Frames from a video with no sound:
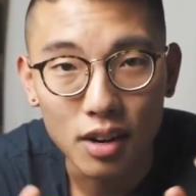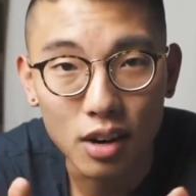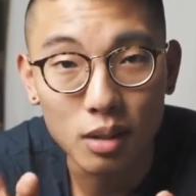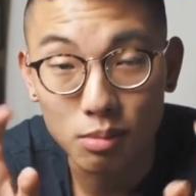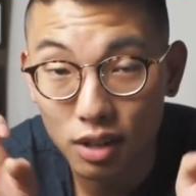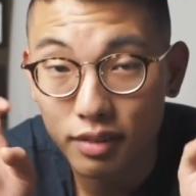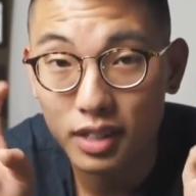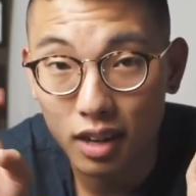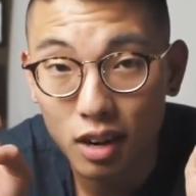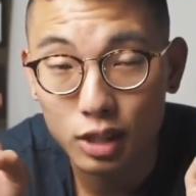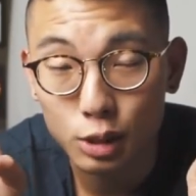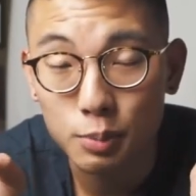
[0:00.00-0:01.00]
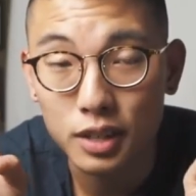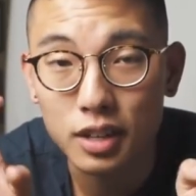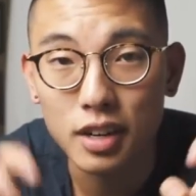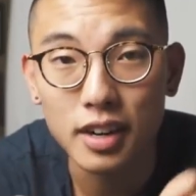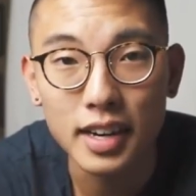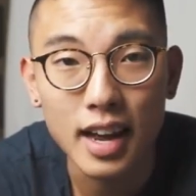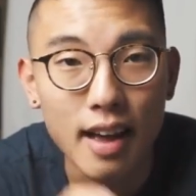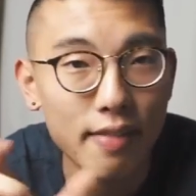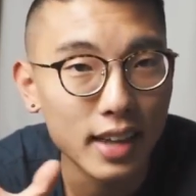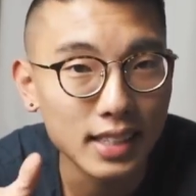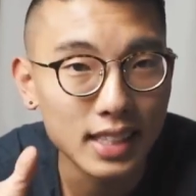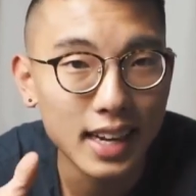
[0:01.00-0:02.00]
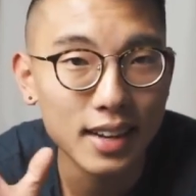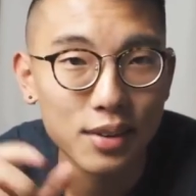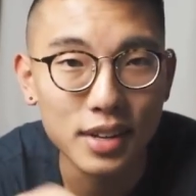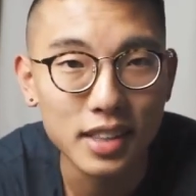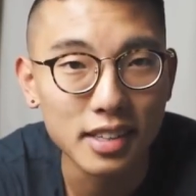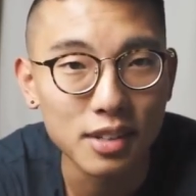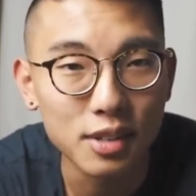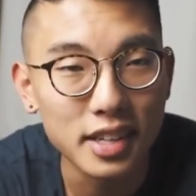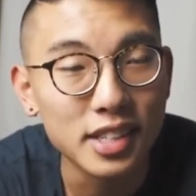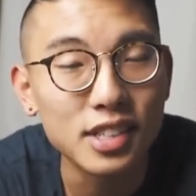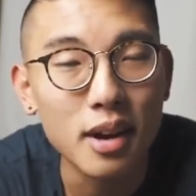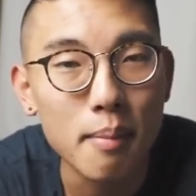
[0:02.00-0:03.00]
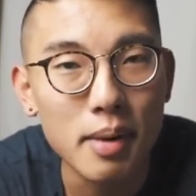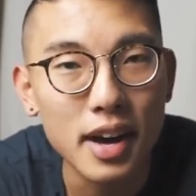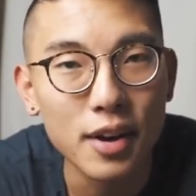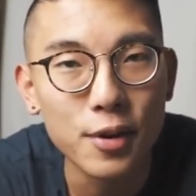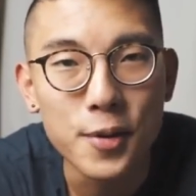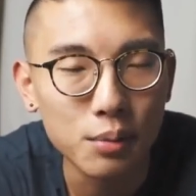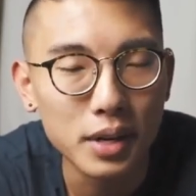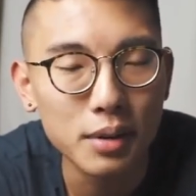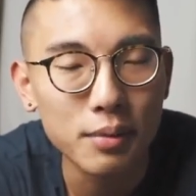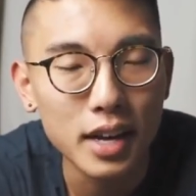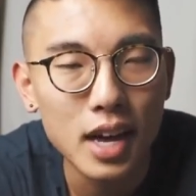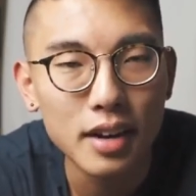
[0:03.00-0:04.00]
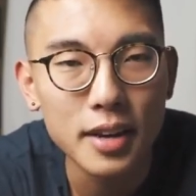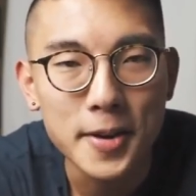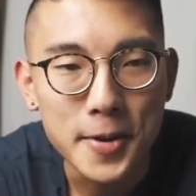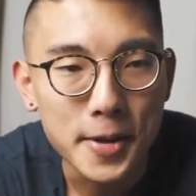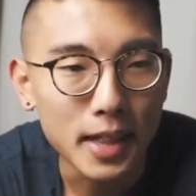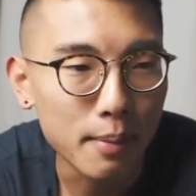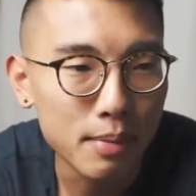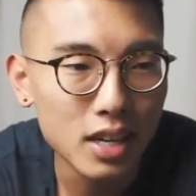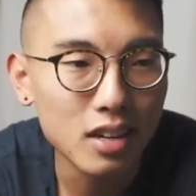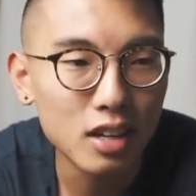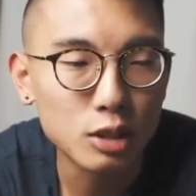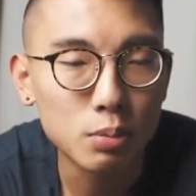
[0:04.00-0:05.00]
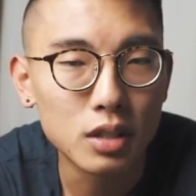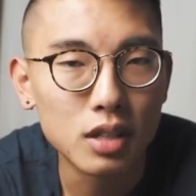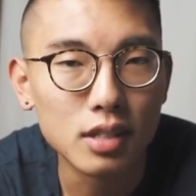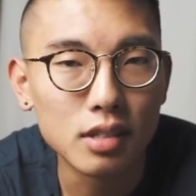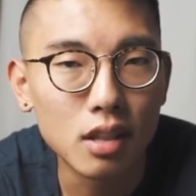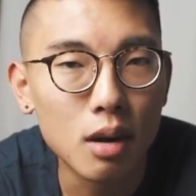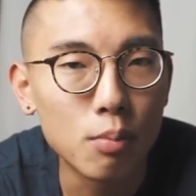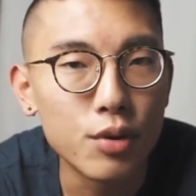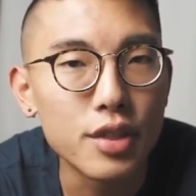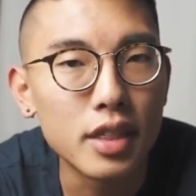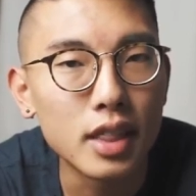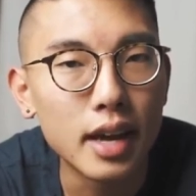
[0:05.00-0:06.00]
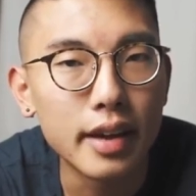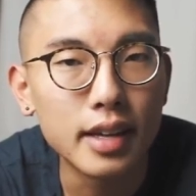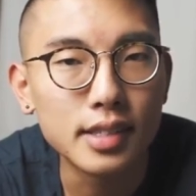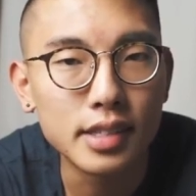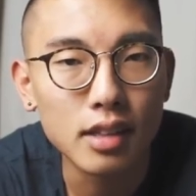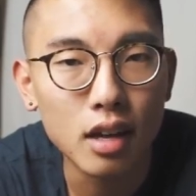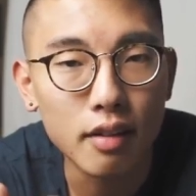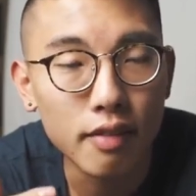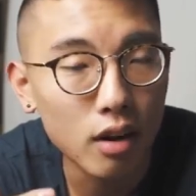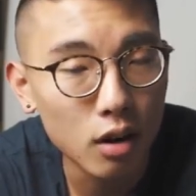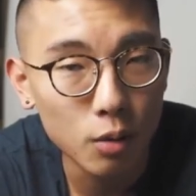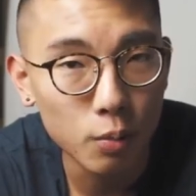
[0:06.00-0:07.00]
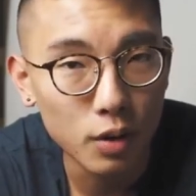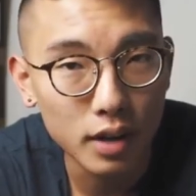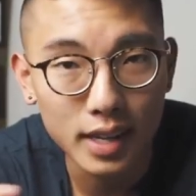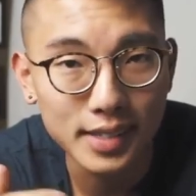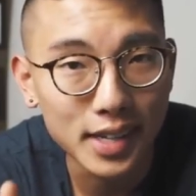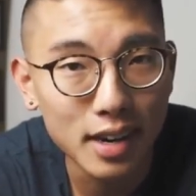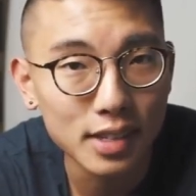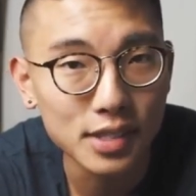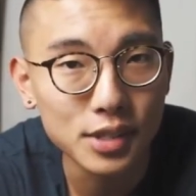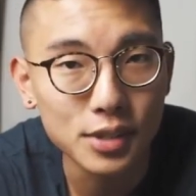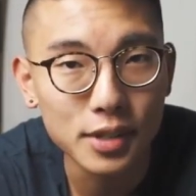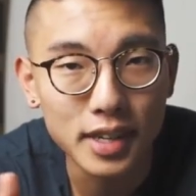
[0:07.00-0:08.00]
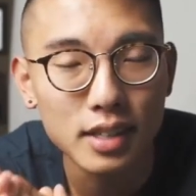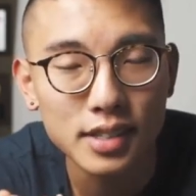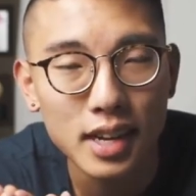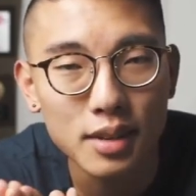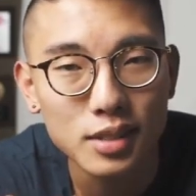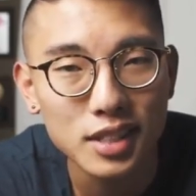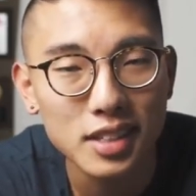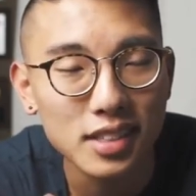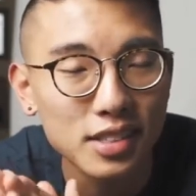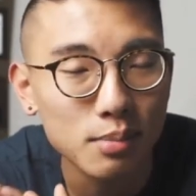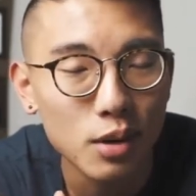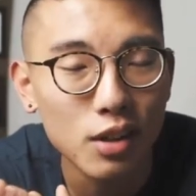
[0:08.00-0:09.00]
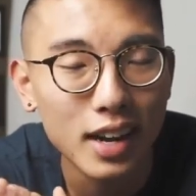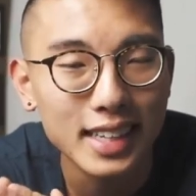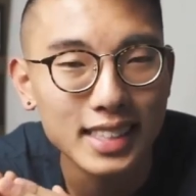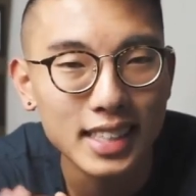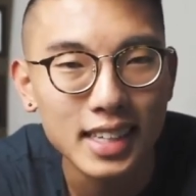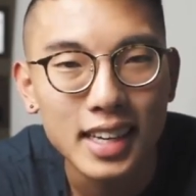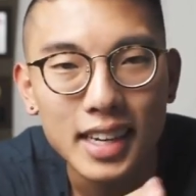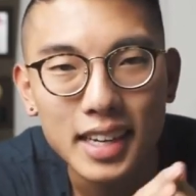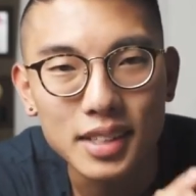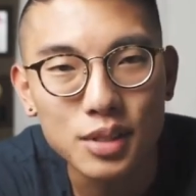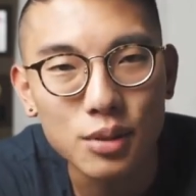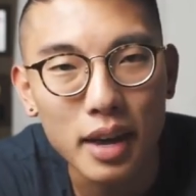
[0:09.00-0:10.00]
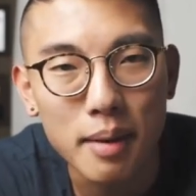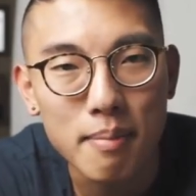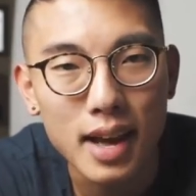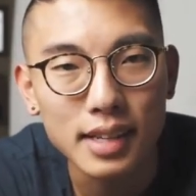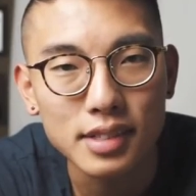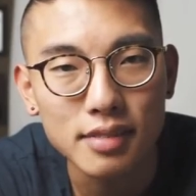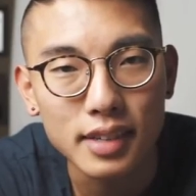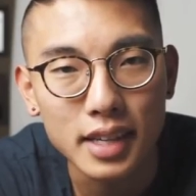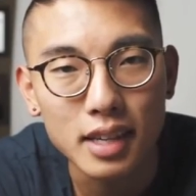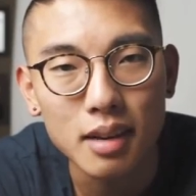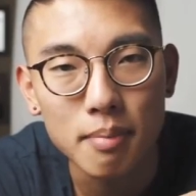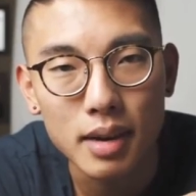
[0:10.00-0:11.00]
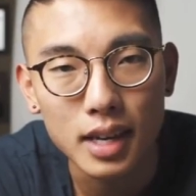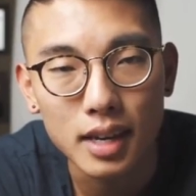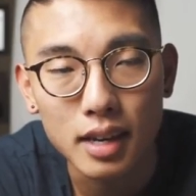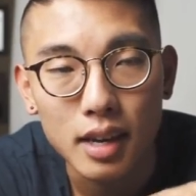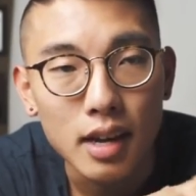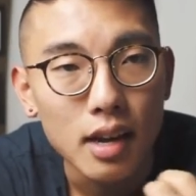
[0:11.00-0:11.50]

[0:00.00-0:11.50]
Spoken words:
call themselves an entrepreneur and have that title in their little Instagram bio, when in reality, like, being an entrepreneur is a lot more than that. It's a lot of hard work, it's hustle, it's how you turn a small idea into a massive income making